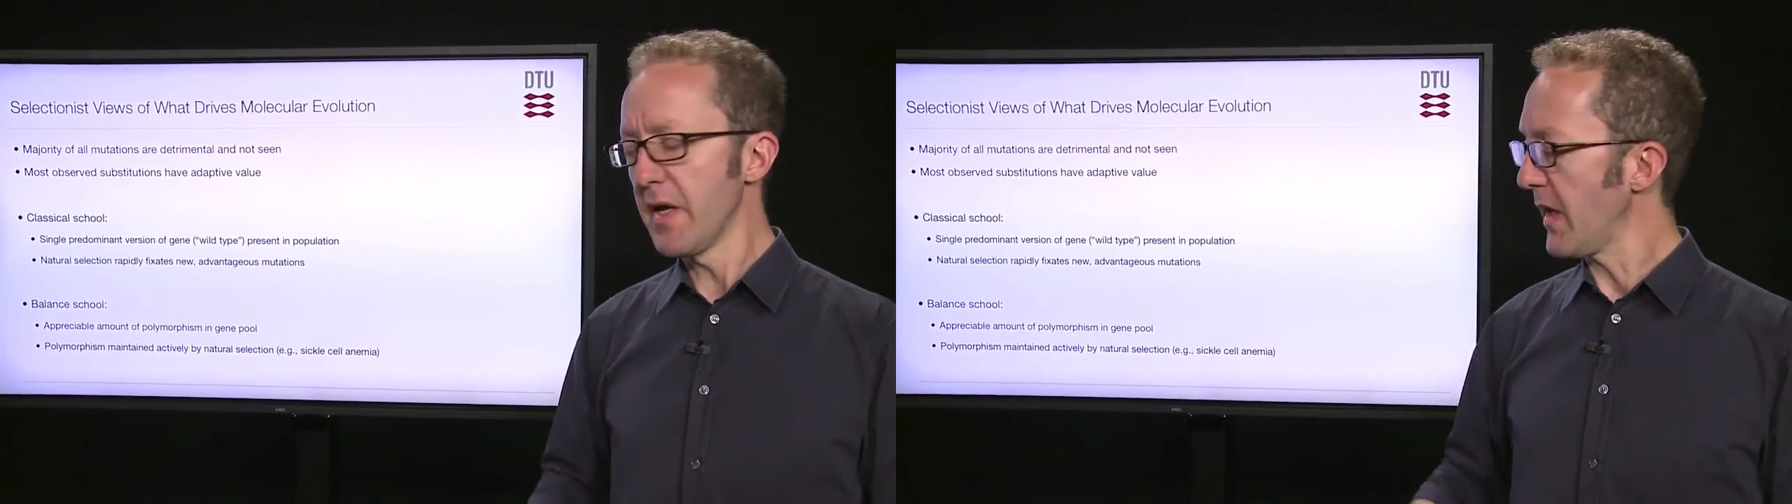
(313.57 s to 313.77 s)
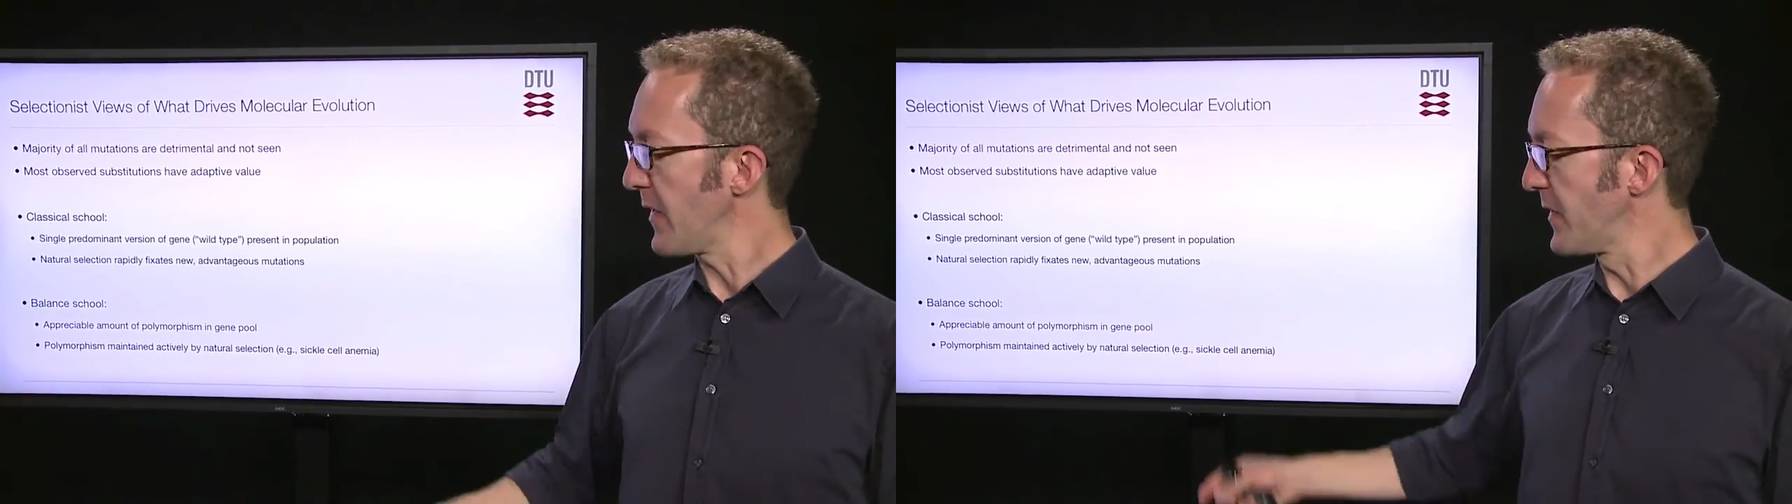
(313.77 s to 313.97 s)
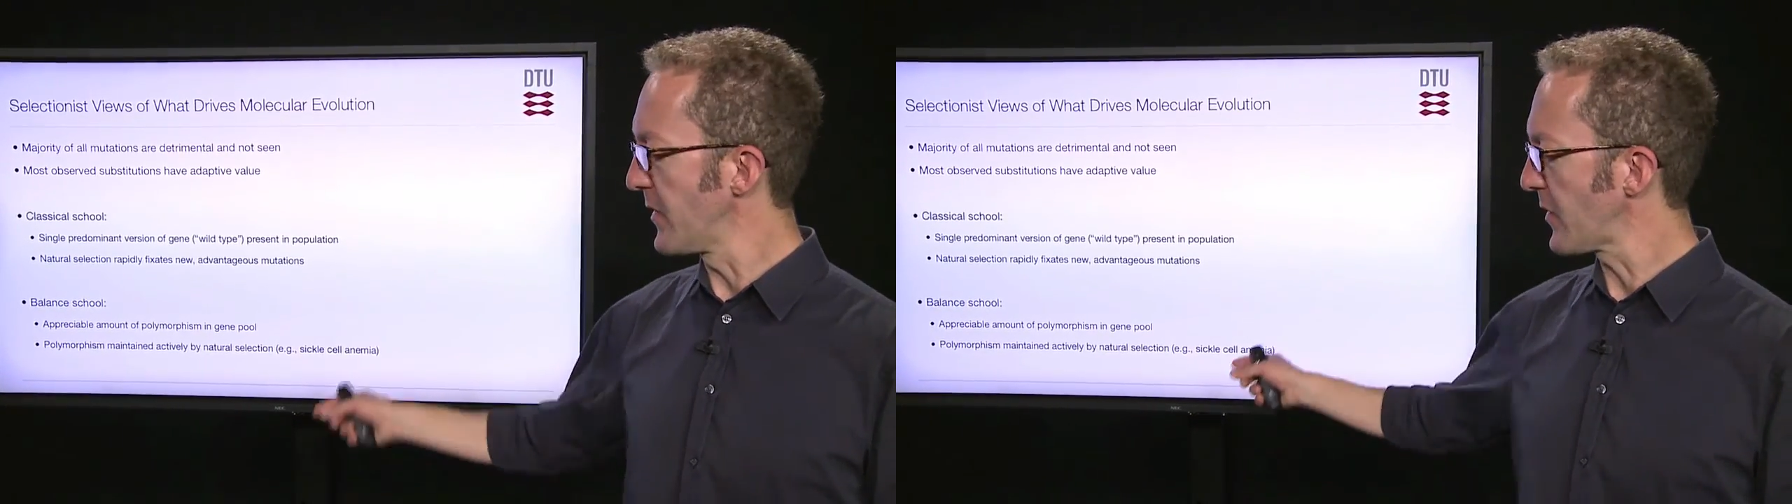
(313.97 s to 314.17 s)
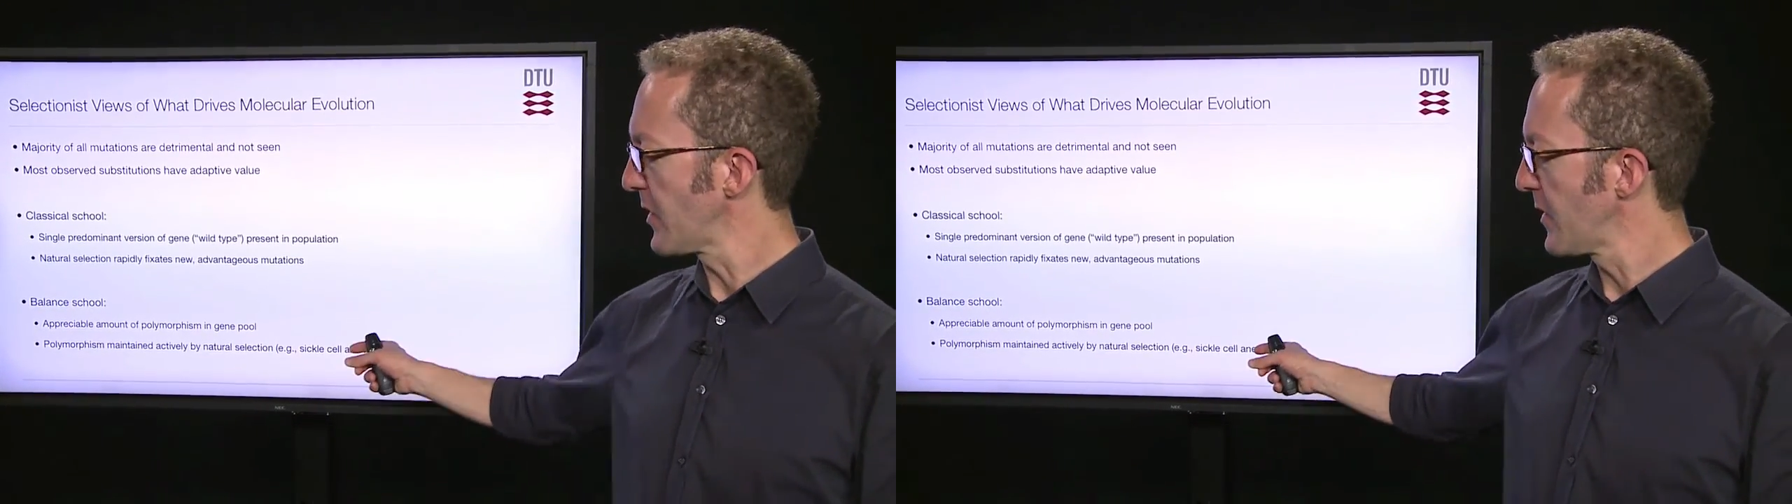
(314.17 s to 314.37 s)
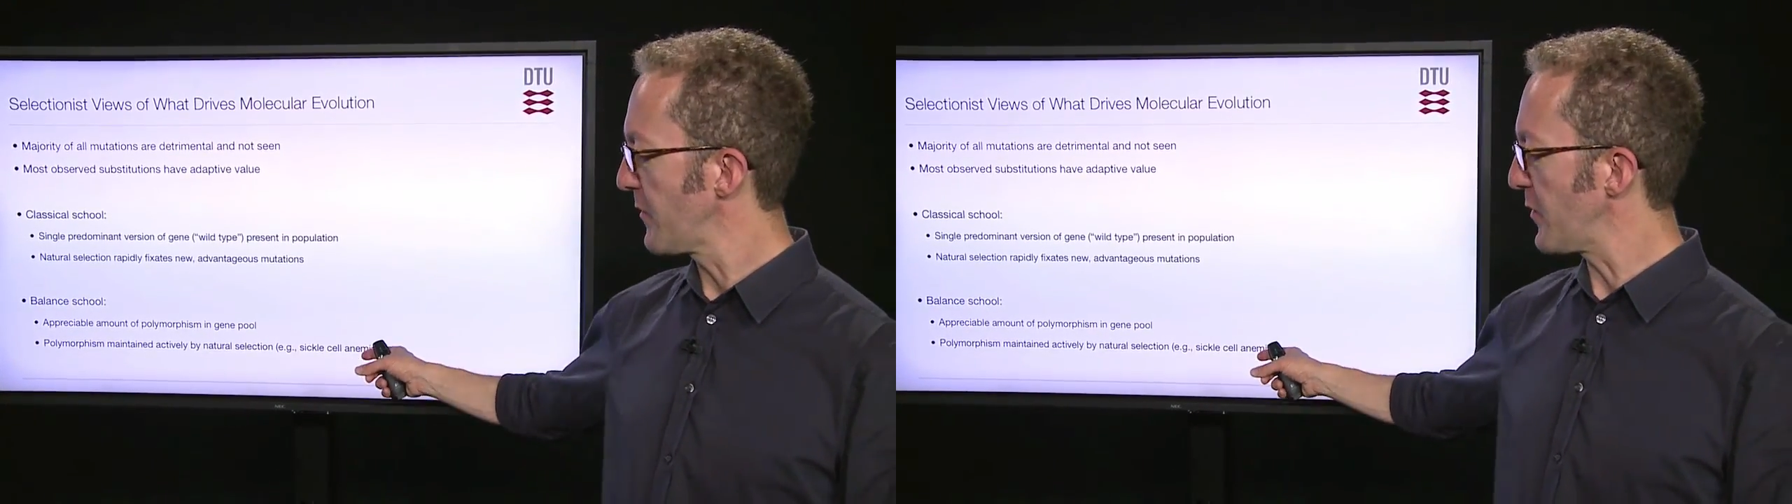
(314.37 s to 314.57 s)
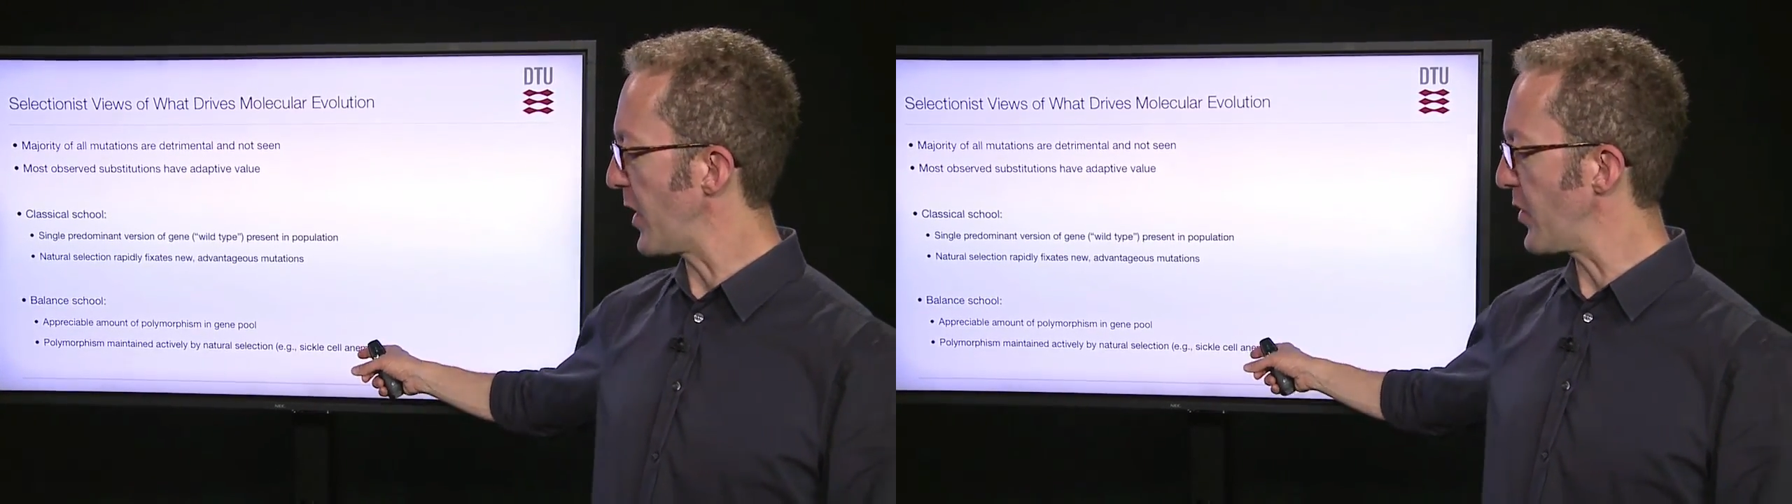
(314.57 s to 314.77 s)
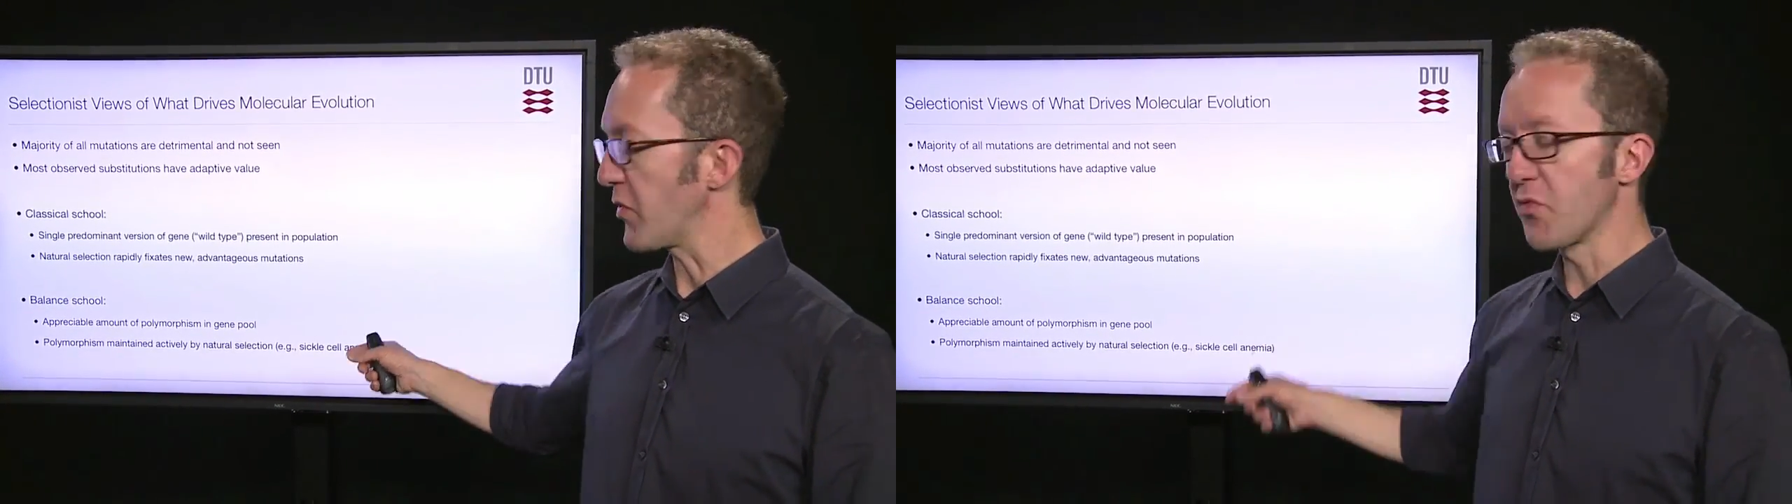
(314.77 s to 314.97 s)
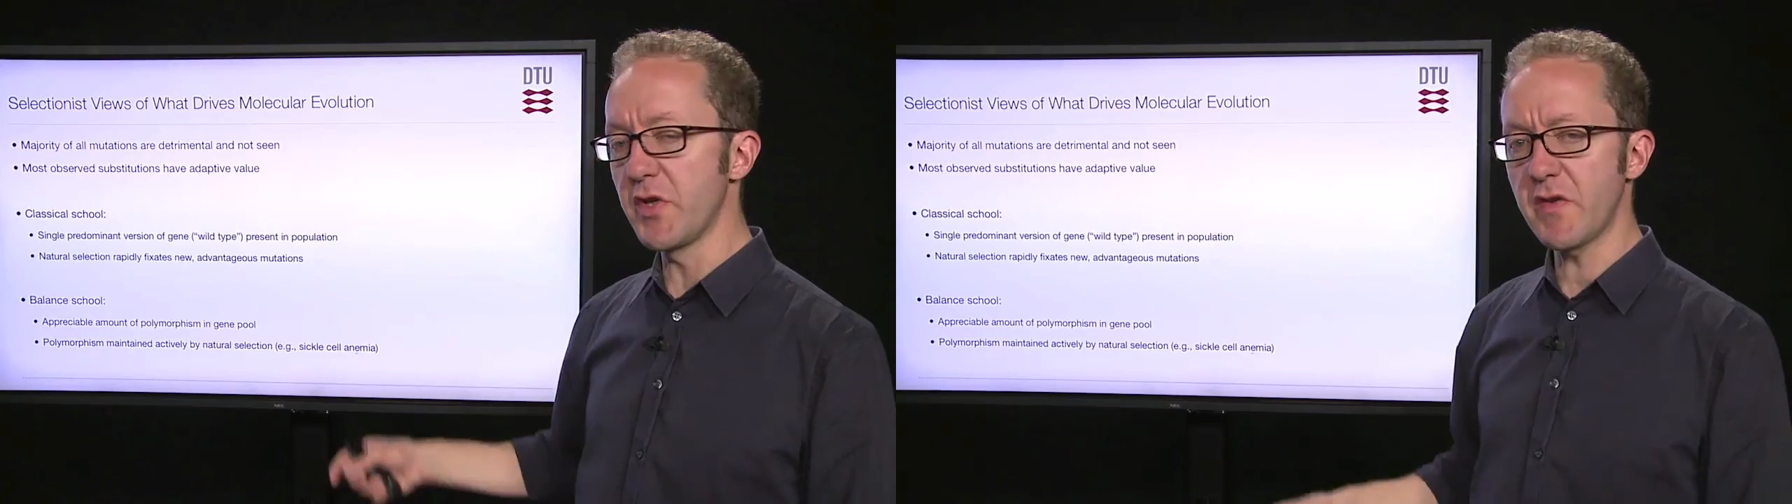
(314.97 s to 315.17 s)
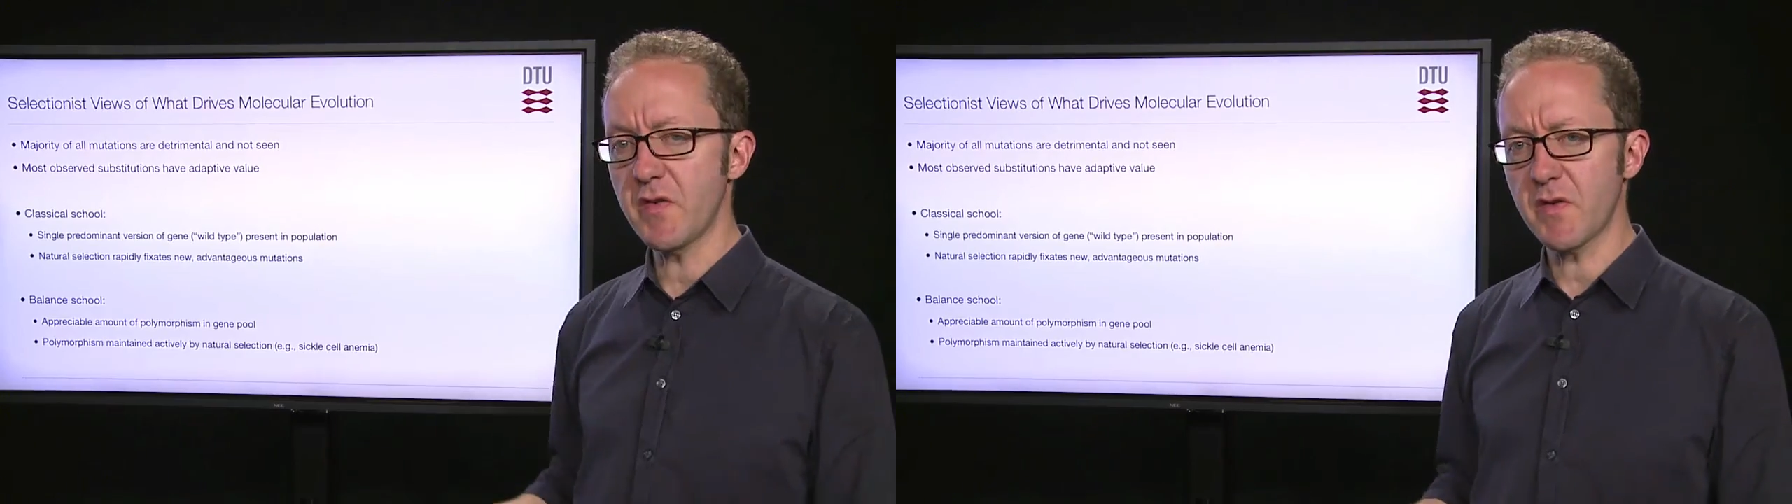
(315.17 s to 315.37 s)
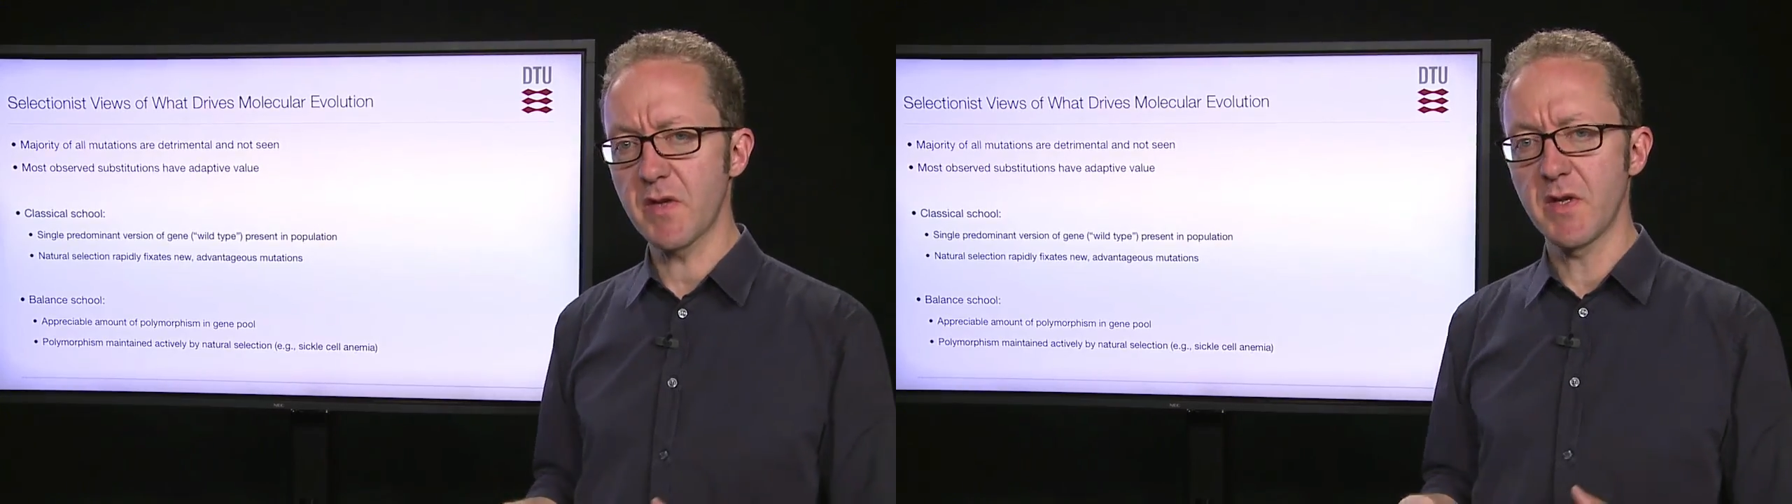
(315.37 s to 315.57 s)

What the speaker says: and this, for various reasons,